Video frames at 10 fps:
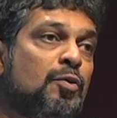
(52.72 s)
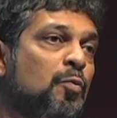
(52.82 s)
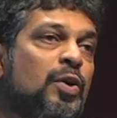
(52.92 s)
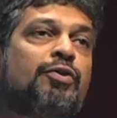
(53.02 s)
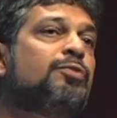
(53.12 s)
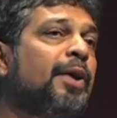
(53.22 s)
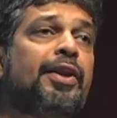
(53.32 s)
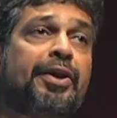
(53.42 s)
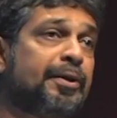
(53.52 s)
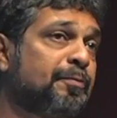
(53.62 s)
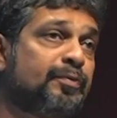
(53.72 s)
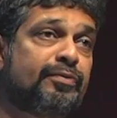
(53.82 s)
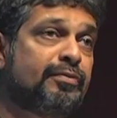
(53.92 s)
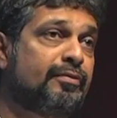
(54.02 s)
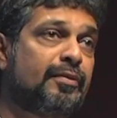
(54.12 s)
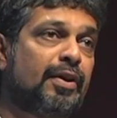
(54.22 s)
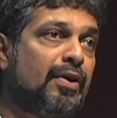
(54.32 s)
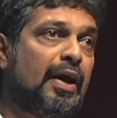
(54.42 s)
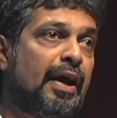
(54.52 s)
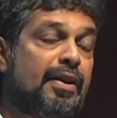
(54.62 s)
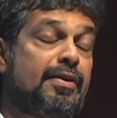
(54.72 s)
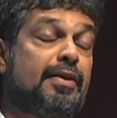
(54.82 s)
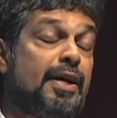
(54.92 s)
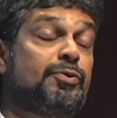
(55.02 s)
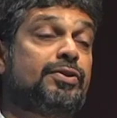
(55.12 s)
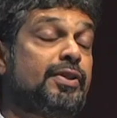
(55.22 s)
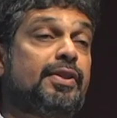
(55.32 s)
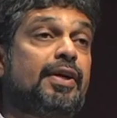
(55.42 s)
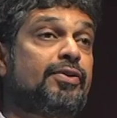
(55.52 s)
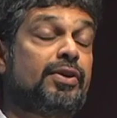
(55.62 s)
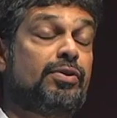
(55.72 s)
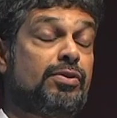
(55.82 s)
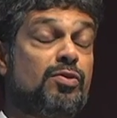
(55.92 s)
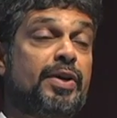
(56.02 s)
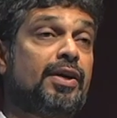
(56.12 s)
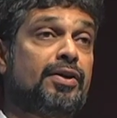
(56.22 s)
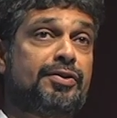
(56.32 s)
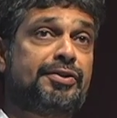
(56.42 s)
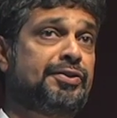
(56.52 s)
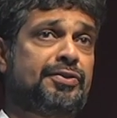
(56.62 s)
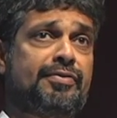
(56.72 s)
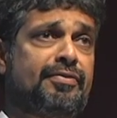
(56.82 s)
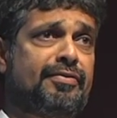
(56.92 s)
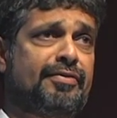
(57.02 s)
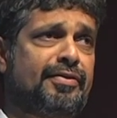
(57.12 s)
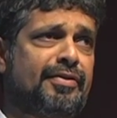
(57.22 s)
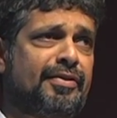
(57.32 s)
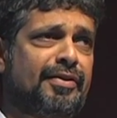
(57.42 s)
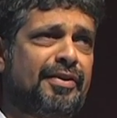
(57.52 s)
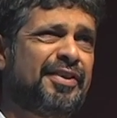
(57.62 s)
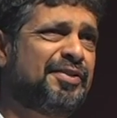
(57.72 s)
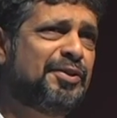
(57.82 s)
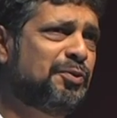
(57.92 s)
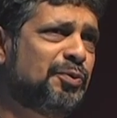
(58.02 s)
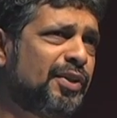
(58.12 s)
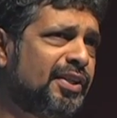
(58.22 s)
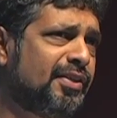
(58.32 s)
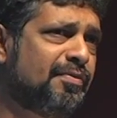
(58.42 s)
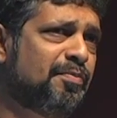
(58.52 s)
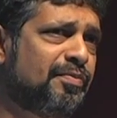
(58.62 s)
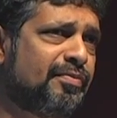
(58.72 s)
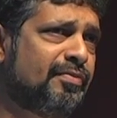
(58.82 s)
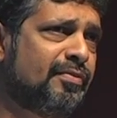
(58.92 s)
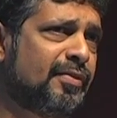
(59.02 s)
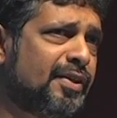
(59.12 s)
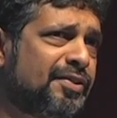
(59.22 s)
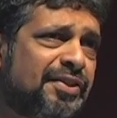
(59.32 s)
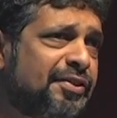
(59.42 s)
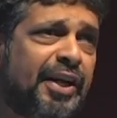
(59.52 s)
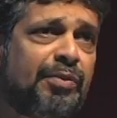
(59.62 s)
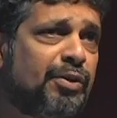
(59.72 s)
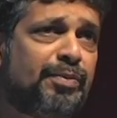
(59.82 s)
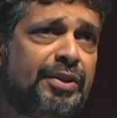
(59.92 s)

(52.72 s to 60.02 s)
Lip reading: we were spending. I would sit there going, oh my God, is this really a sustainable